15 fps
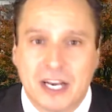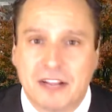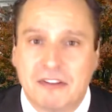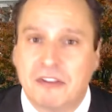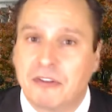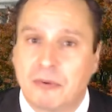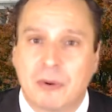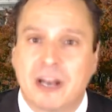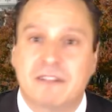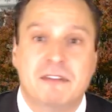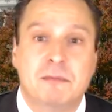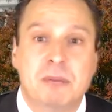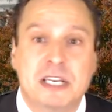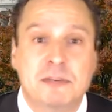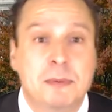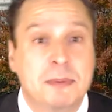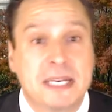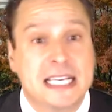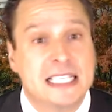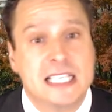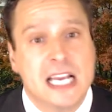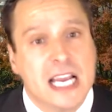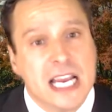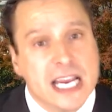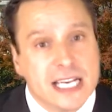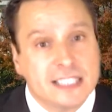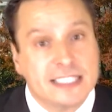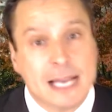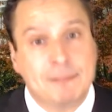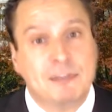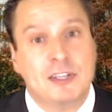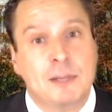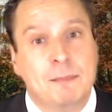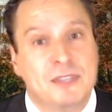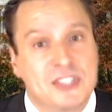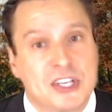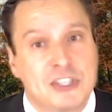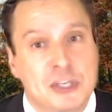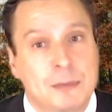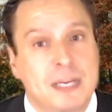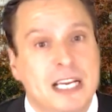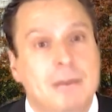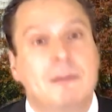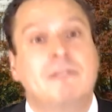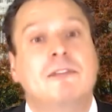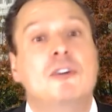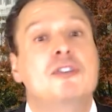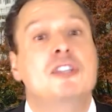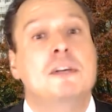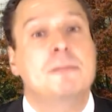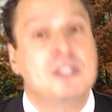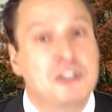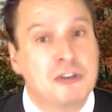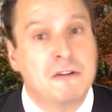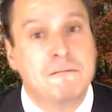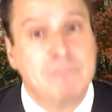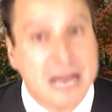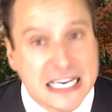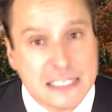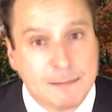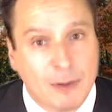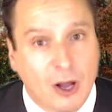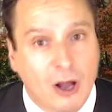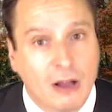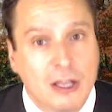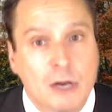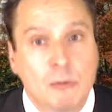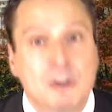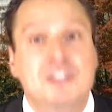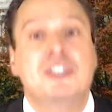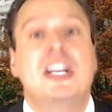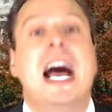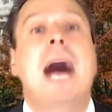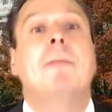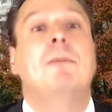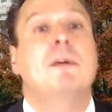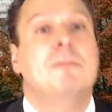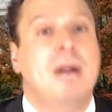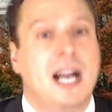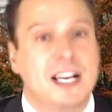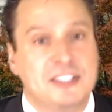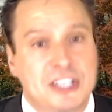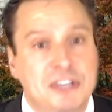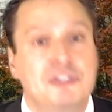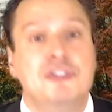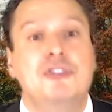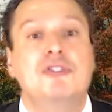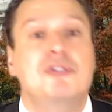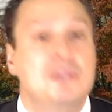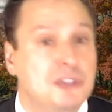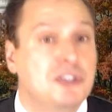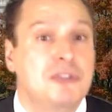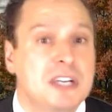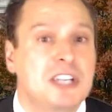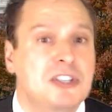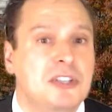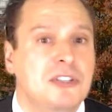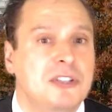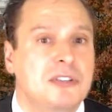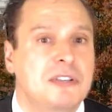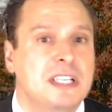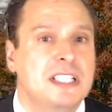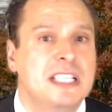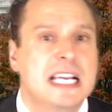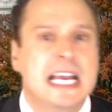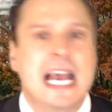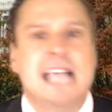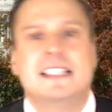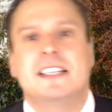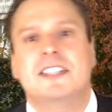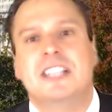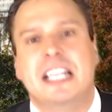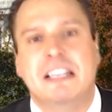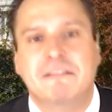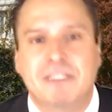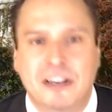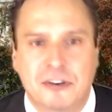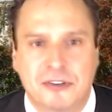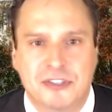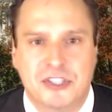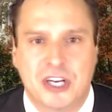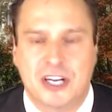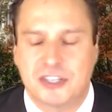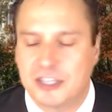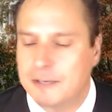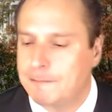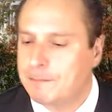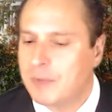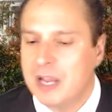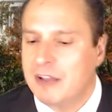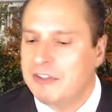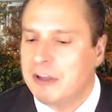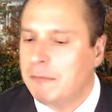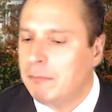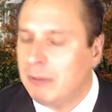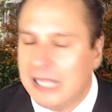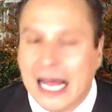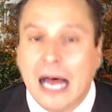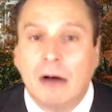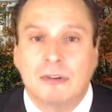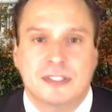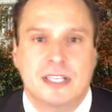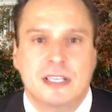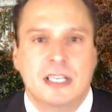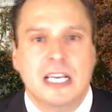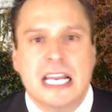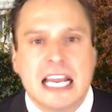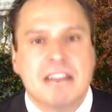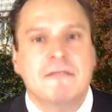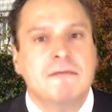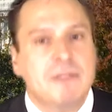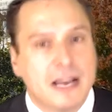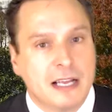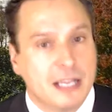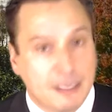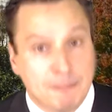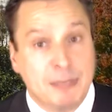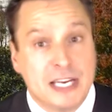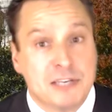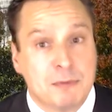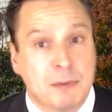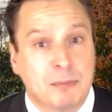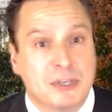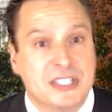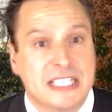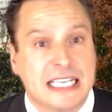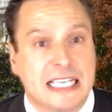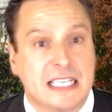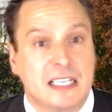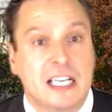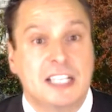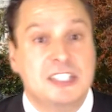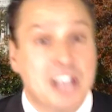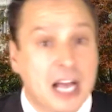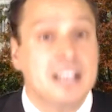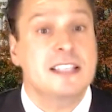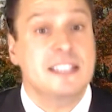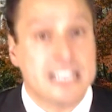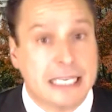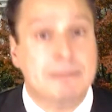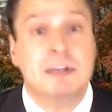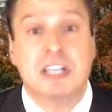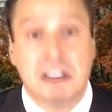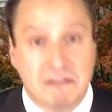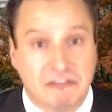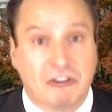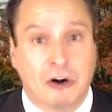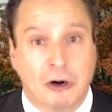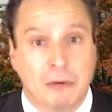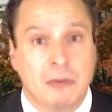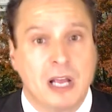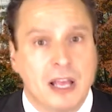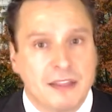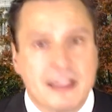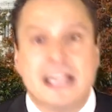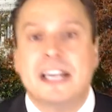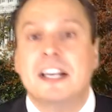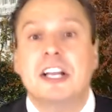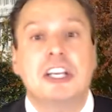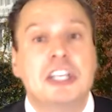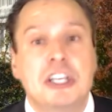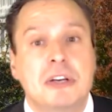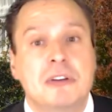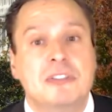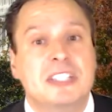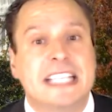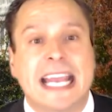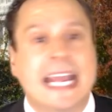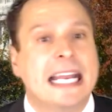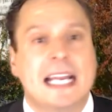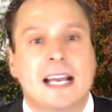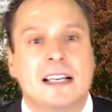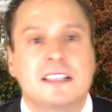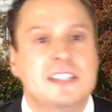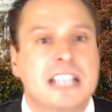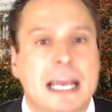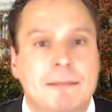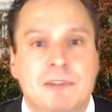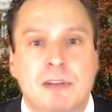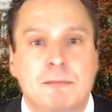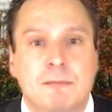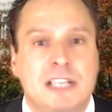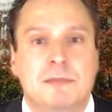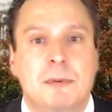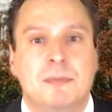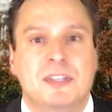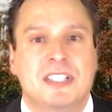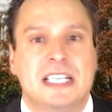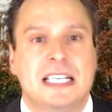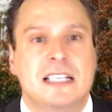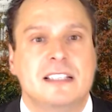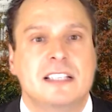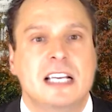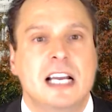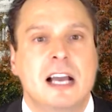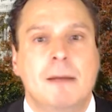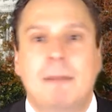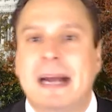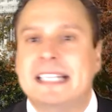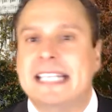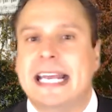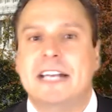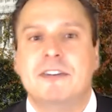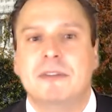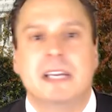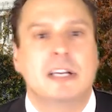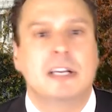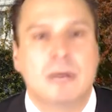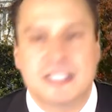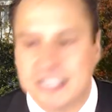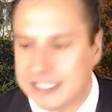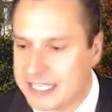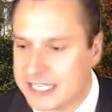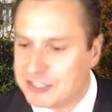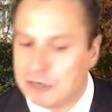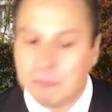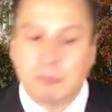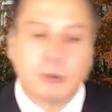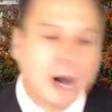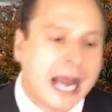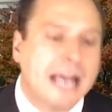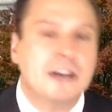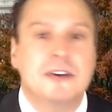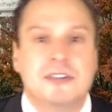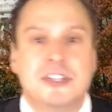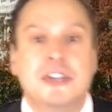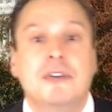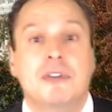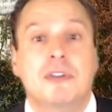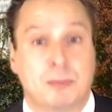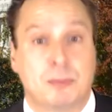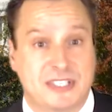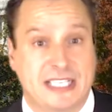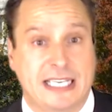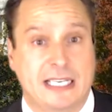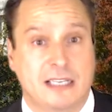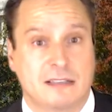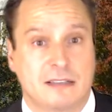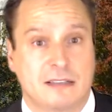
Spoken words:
under the threat of impeachment because he accepted the position to become the first commissioner of baseball, which compromised his judicial duties as a sitting federal judge. The Blount impeachment proceeding does seem to confirm that an accused cannot escape the impeachment proceedings by tendering a resignation prior to the proceedings.